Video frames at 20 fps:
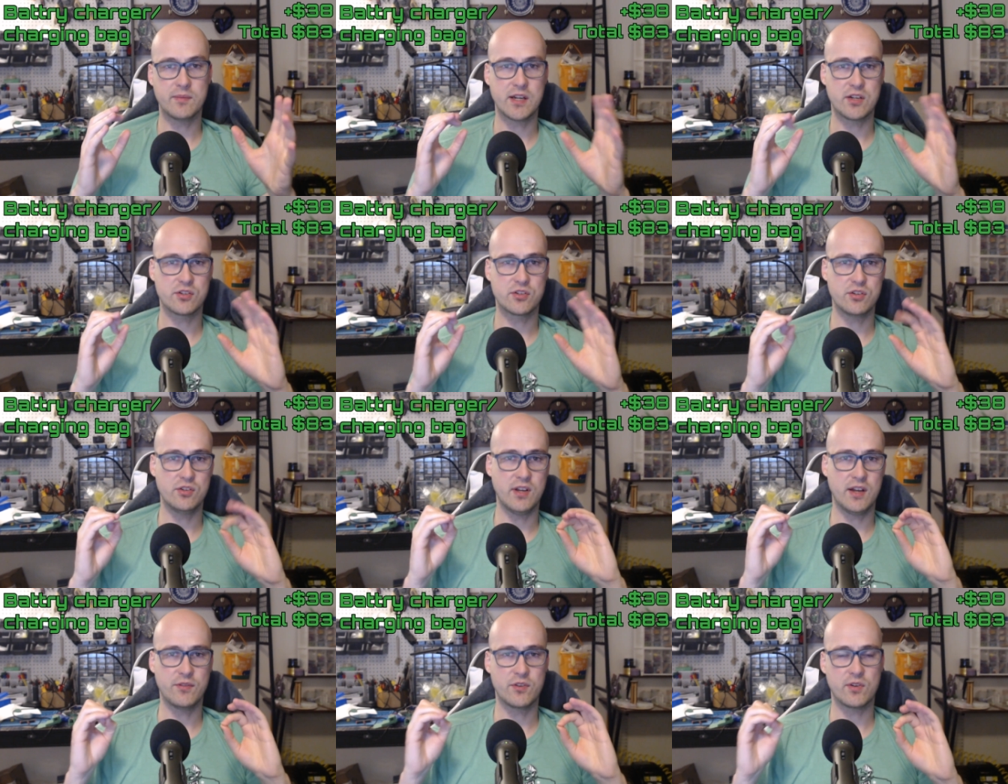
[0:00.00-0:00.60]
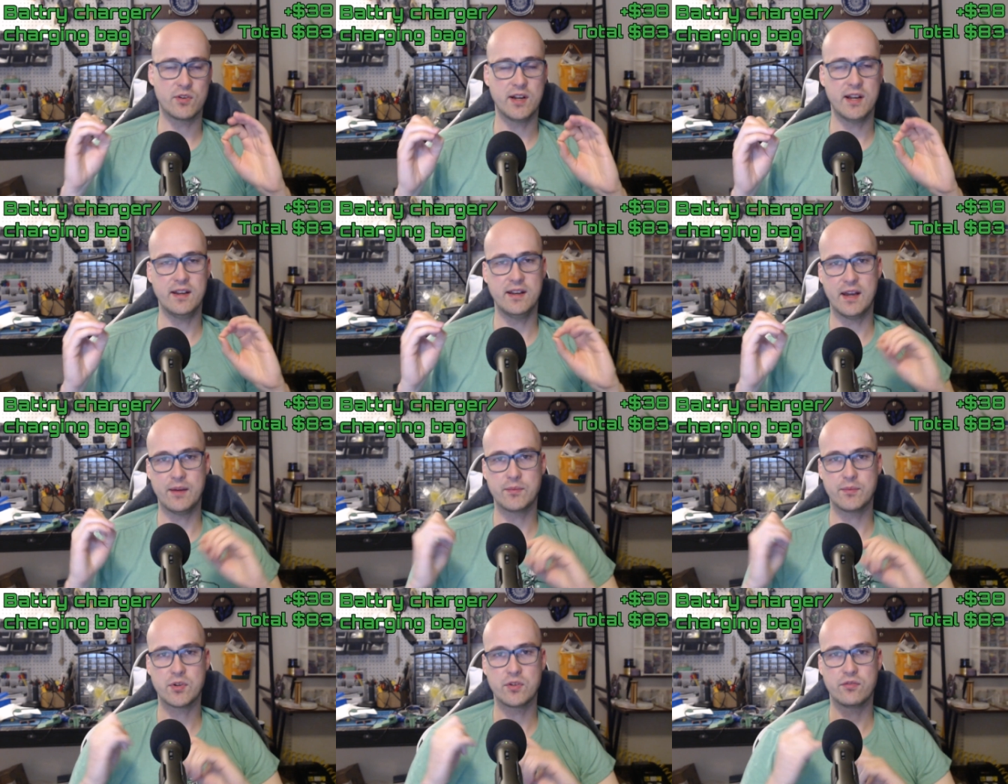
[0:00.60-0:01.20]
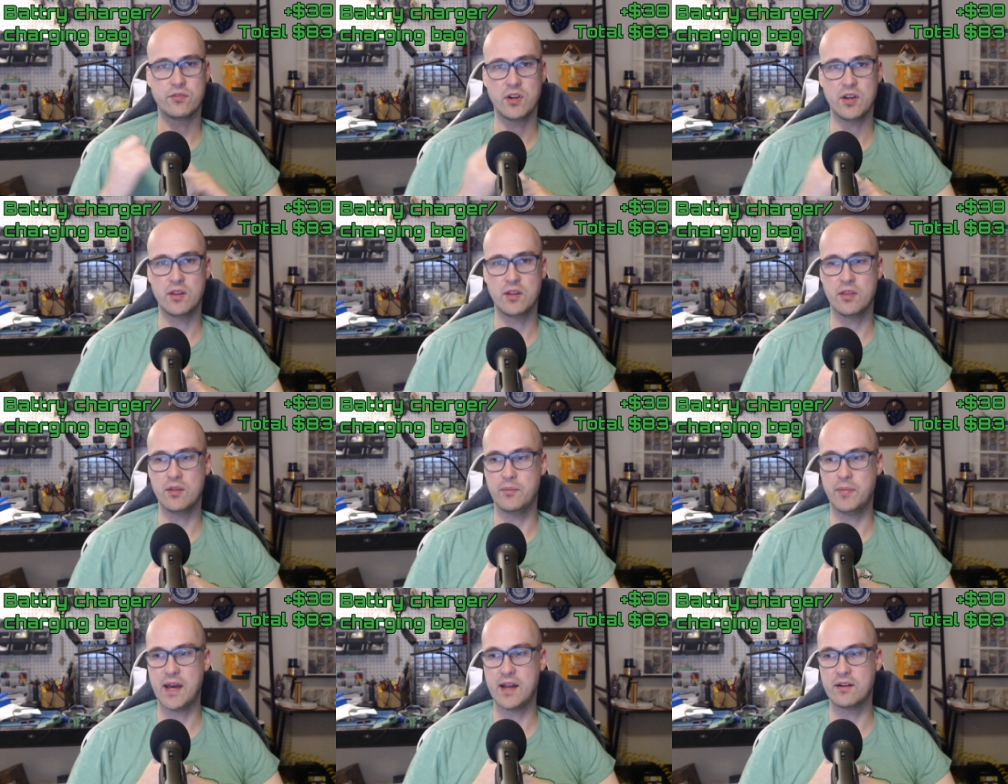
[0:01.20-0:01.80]
Make sure you have the right adapter for
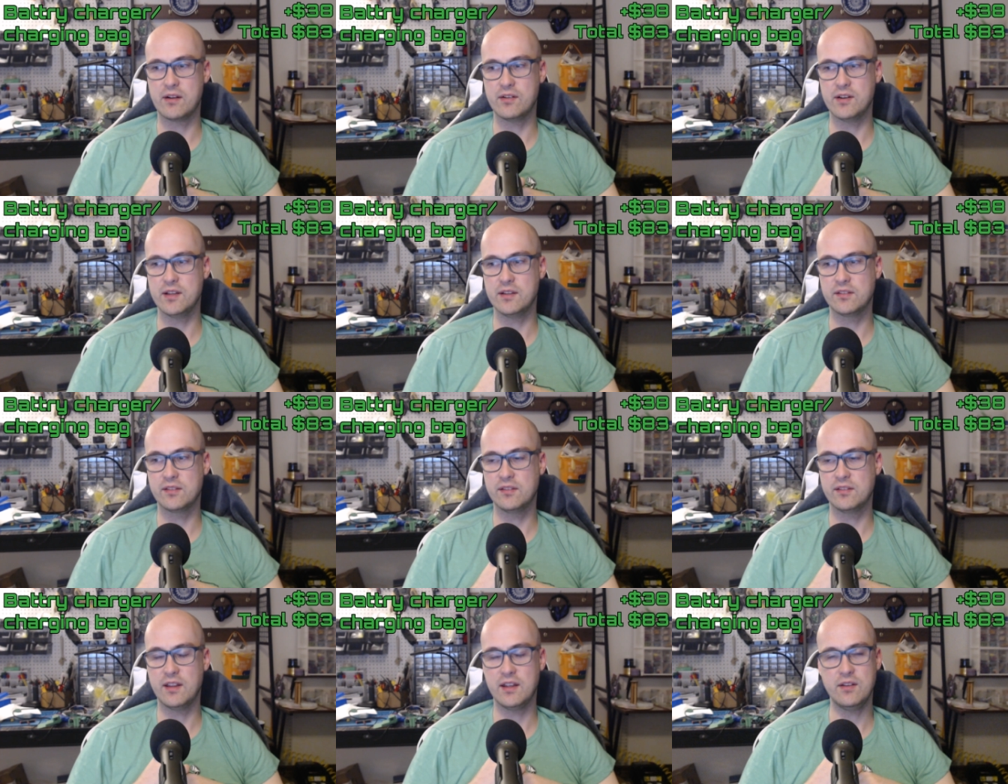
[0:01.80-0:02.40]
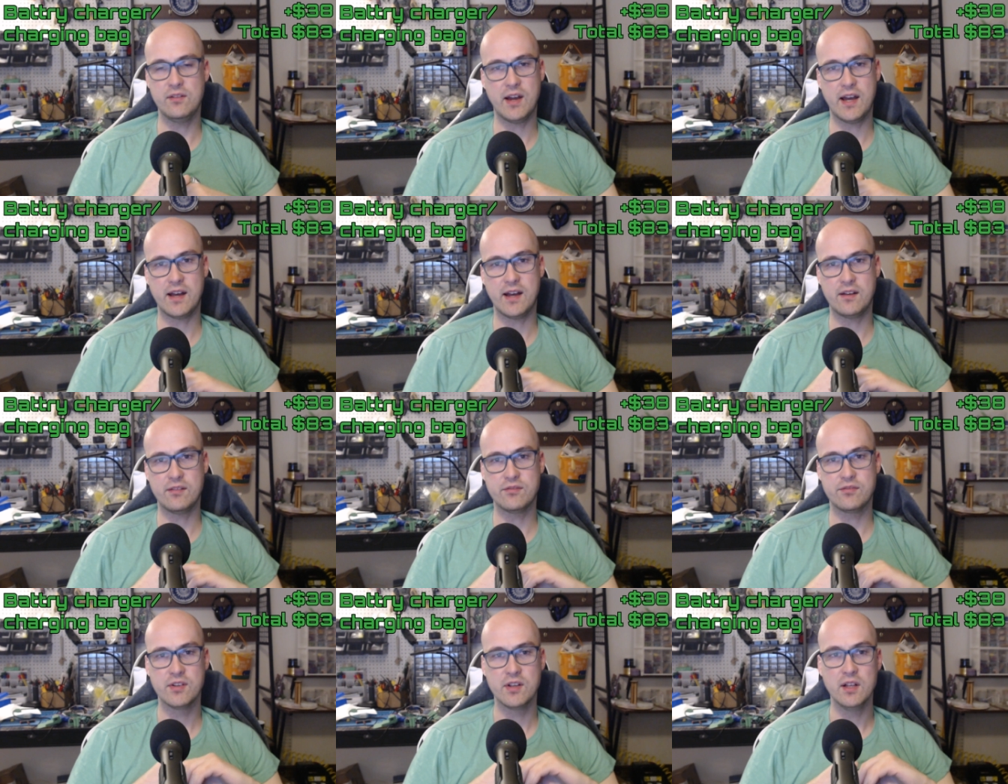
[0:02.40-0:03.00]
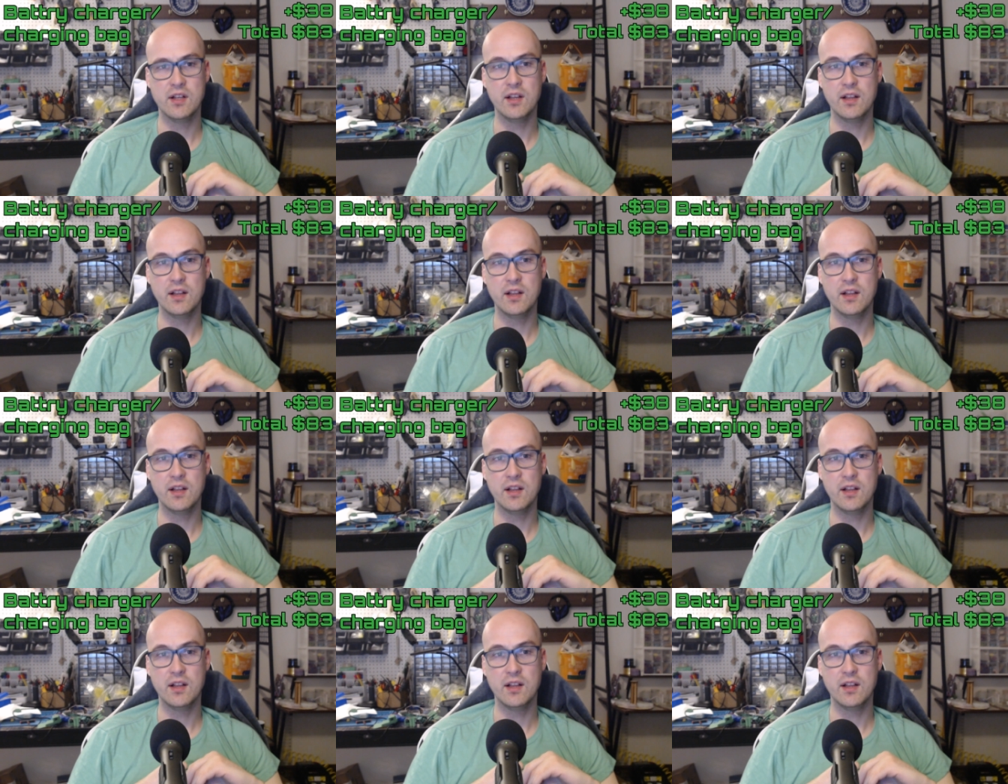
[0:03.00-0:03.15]
the batteries that you have.